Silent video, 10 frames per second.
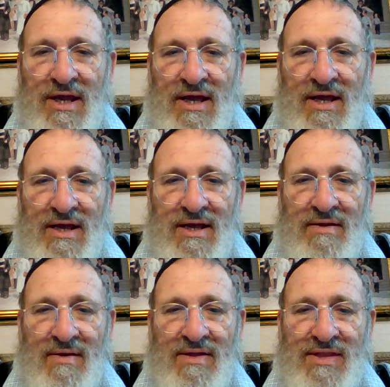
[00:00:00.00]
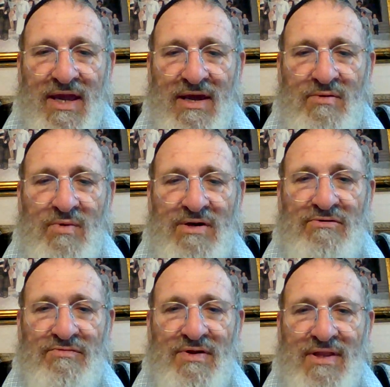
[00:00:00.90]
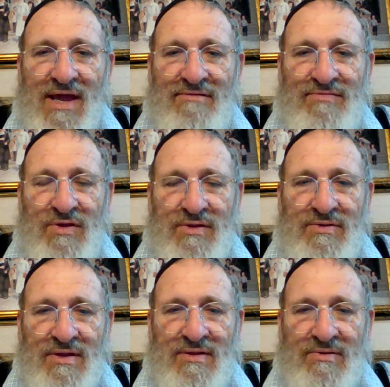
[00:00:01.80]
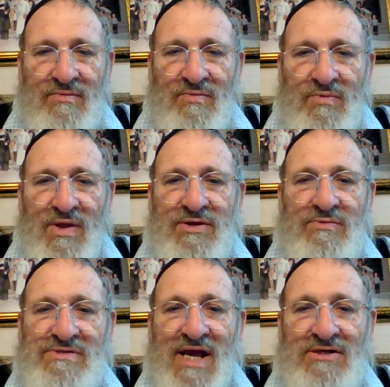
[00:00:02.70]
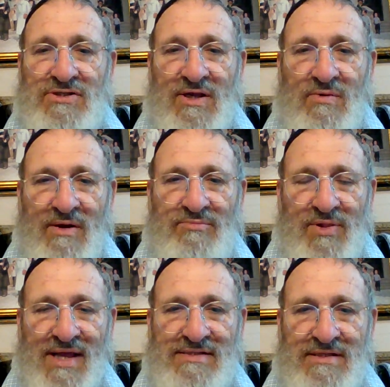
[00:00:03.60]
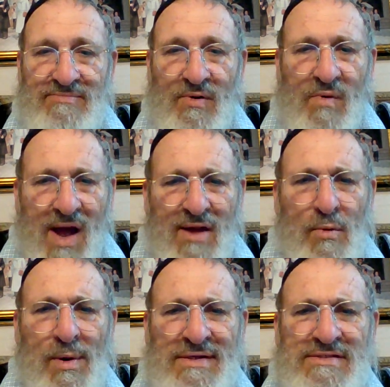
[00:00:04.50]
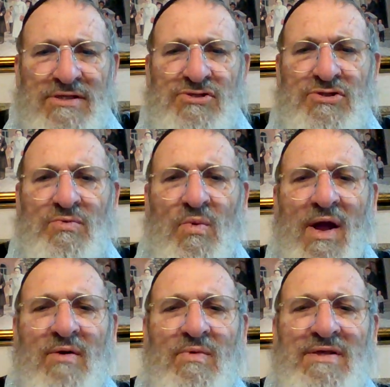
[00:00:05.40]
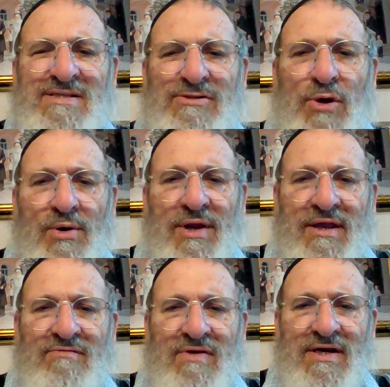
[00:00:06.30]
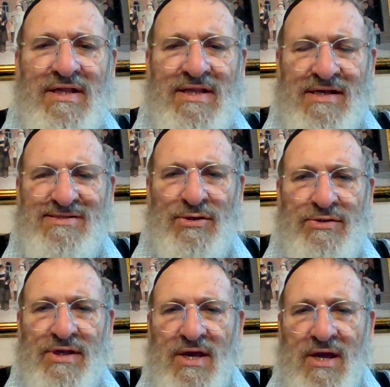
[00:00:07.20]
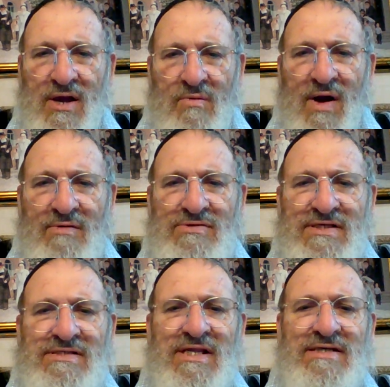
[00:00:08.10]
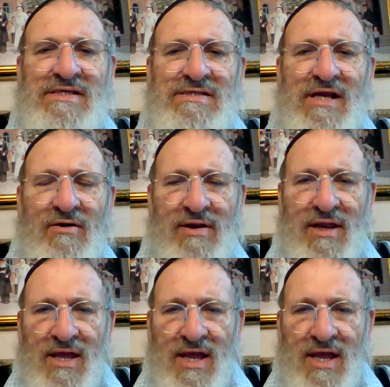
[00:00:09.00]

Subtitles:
and they had a wonderful life. The weather was actually quite pleasant. But why was the Torah given in a desert? Why was this necessary?